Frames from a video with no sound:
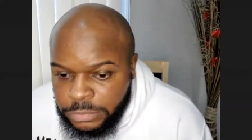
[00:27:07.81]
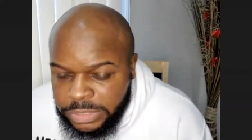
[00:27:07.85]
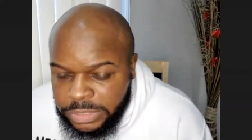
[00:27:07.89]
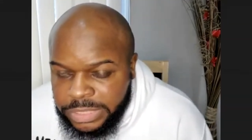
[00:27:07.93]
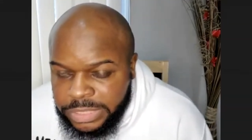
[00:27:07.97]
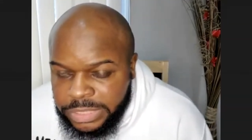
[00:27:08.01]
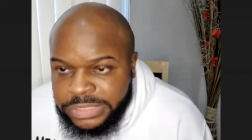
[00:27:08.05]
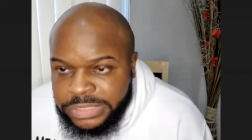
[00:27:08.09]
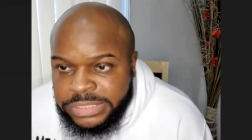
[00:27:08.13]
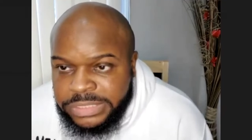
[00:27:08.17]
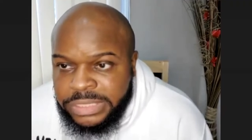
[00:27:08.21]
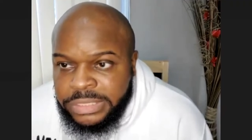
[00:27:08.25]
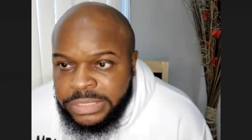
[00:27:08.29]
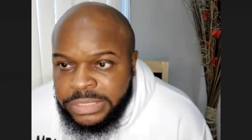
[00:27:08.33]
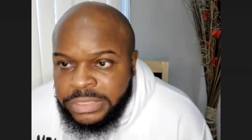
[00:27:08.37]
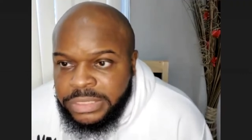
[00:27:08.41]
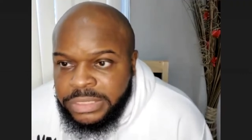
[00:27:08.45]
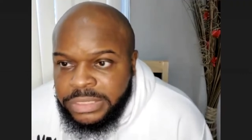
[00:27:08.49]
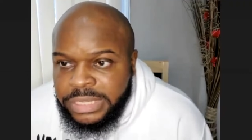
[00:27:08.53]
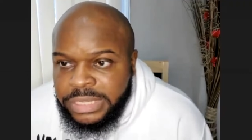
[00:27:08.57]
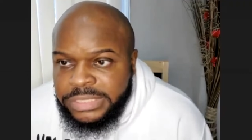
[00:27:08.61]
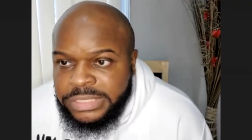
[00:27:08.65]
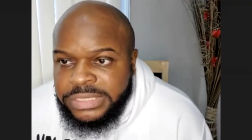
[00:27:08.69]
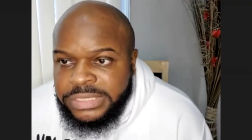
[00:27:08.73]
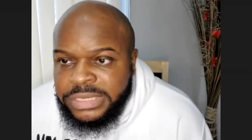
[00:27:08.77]
it's a
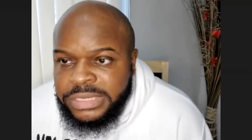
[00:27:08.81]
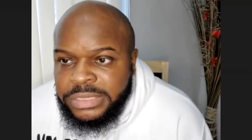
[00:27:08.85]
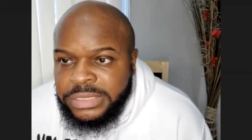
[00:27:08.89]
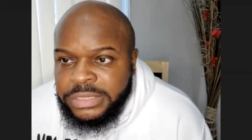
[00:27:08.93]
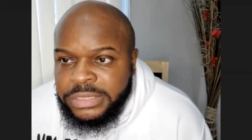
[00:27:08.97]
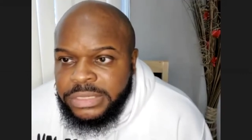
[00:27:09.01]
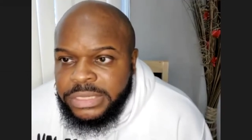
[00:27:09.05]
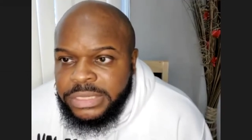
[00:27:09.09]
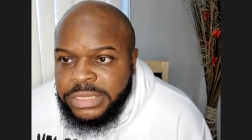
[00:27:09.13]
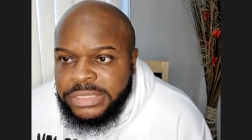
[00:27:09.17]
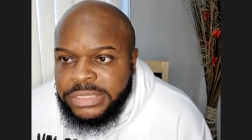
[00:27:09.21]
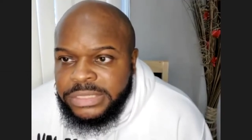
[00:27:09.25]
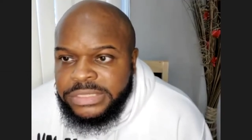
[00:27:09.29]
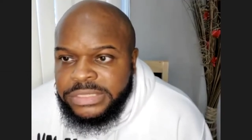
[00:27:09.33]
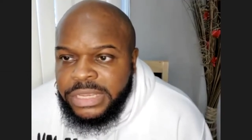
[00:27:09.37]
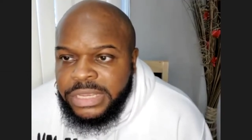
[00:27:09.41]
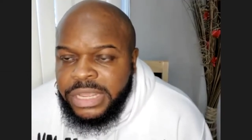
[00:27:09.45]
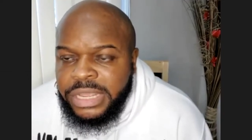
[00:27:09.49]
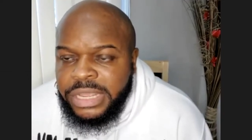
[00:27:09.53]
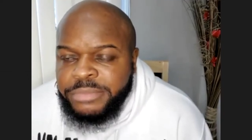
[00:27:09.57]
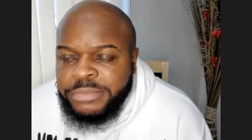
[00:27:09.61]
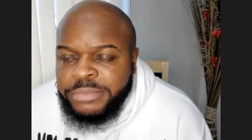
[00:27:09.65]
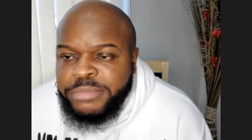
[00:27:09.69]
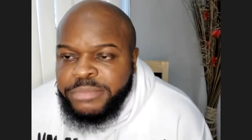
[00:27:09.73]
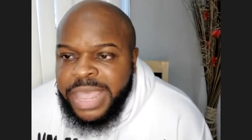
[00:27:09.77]
it's a it's an
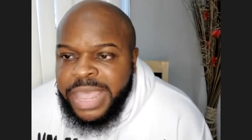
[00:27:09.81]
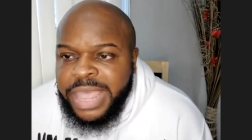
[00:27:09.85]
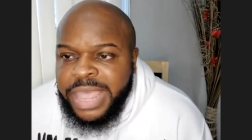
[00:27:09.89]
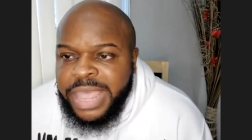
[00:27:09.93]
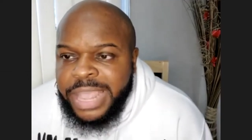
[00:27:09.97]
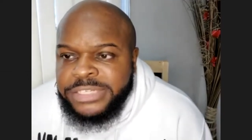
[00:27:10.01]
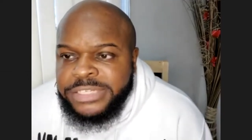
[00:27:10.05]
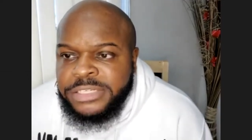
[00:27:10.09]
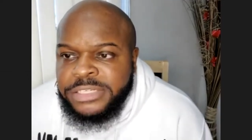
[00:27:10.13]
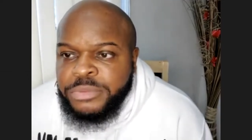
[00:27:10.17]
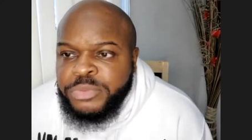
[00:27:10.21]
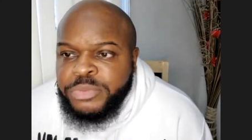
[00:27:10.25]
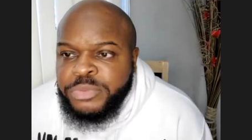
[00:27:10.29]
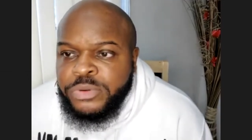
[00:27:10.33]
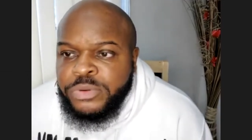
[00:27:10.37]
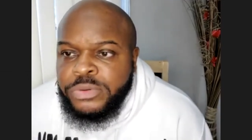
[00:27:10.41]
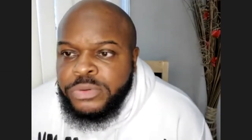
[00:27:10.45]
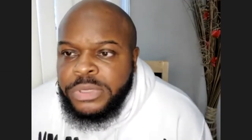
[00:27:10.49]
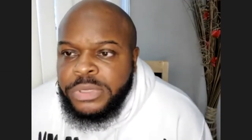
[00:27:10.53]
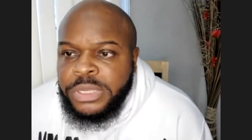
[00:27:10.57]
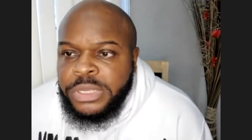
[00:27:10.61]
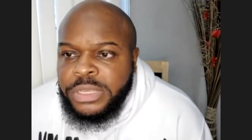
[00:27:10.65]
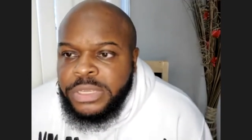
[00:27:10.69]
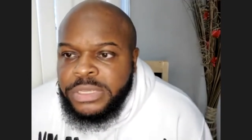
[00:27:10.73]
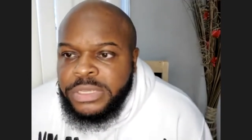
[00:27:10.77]
unimaginable
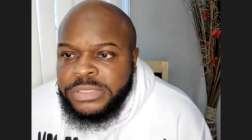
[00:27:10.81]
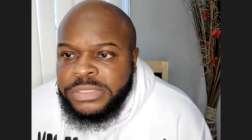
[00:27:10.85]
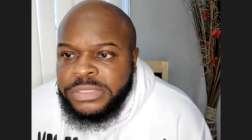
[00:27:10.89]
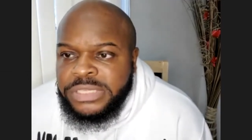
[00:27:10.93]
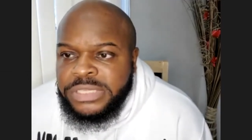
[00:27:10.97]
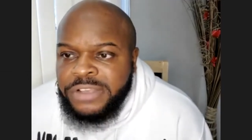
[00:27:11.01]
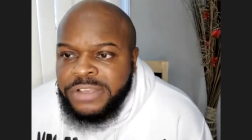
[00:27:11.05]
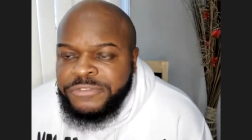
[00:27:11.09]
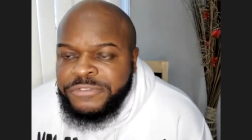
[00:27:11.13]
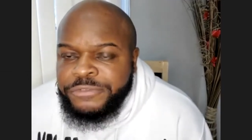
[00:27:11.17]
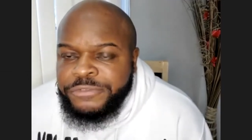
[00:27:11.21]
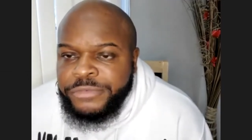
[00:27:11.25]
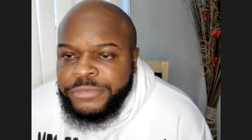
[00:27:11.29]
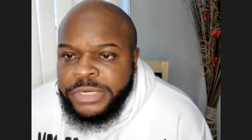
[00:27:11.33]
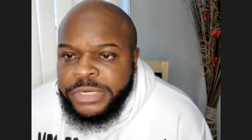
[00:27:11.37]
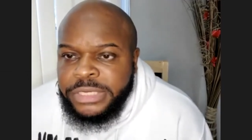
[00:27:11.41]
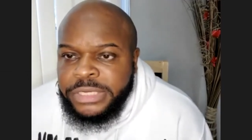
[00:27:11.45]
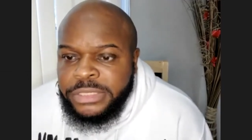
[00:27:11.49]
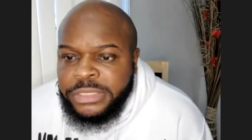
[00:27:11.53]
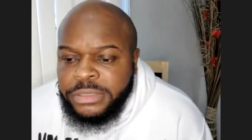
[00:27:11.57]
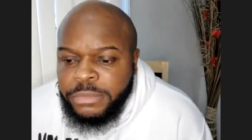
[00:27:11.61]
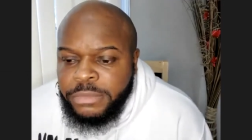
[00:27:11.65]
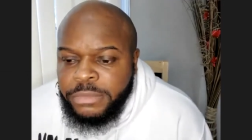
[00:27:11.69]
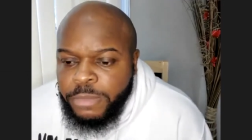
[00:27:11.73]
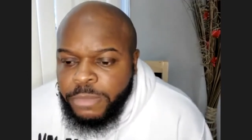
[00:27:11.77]
suffering